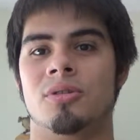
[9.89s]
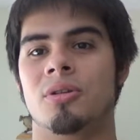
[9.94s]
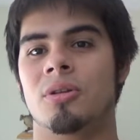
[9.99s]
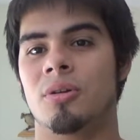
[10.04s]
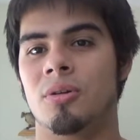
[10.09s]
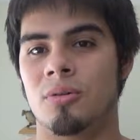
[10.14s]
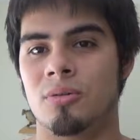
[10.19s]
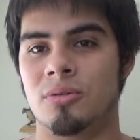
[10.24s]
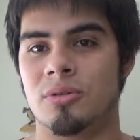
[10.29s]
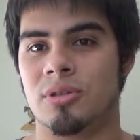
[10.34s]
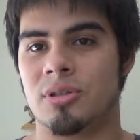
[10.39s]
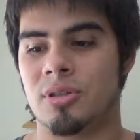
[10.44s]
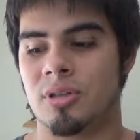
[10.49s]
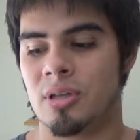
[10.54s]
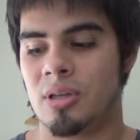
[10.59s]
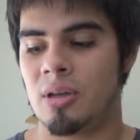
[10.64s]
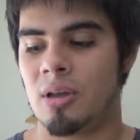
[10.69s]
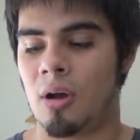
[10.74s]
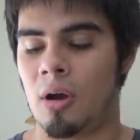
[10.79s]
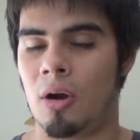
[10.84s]

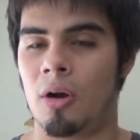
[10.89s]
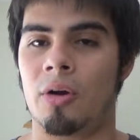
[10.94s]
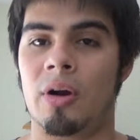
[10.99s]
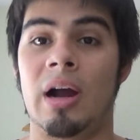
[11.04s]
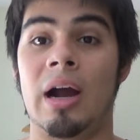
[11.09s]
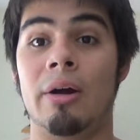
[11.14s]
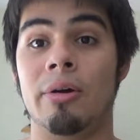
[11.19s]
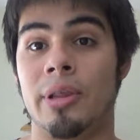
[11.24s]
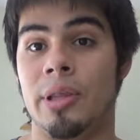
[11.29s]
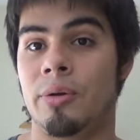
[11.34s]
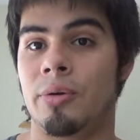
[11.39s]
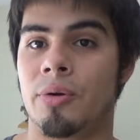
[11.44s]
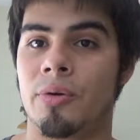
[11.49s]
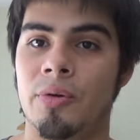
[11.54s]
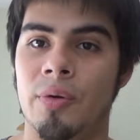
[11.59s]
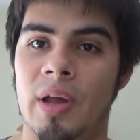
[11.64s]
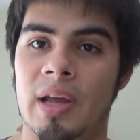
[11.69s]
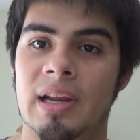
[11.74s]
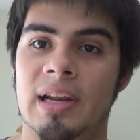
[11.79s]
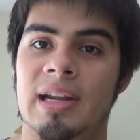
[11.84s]
clones are, how they were
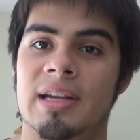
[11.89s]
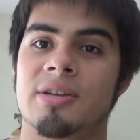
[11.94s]
created.